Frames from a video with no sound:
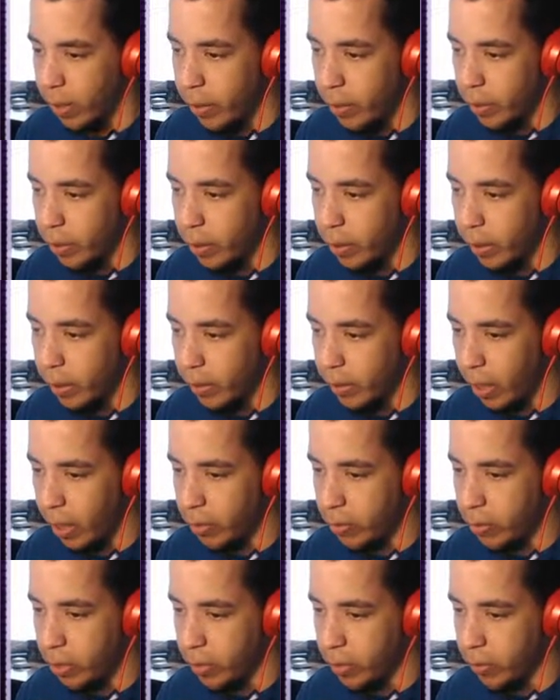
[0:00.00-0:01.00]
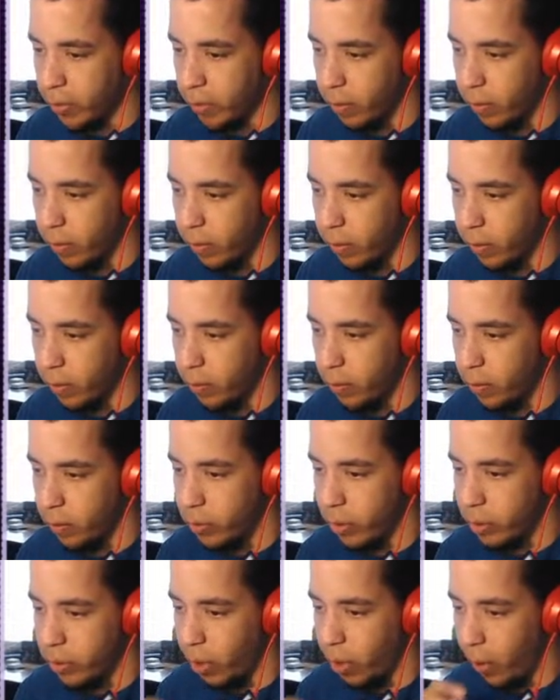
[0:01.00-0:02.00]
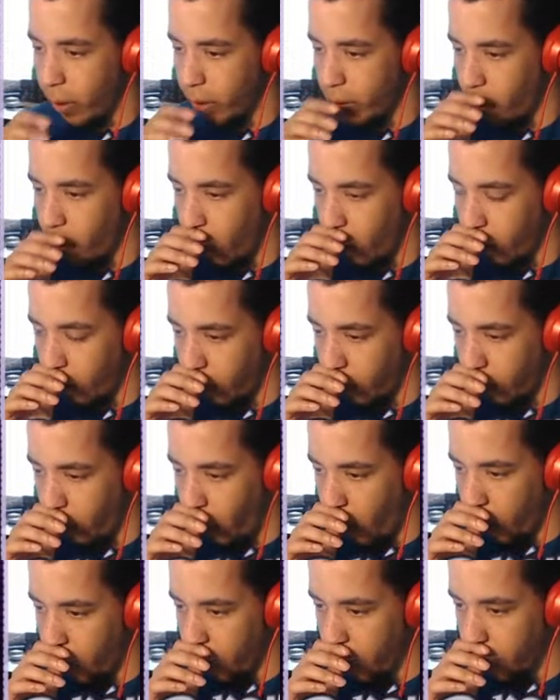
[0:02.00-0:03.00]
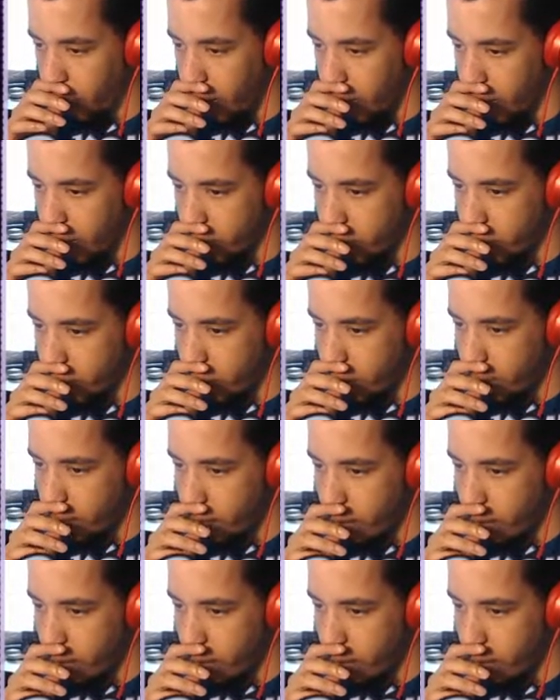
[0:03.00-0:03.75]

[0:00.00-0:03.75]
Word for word: You can get there just just going north from Opal Bridge.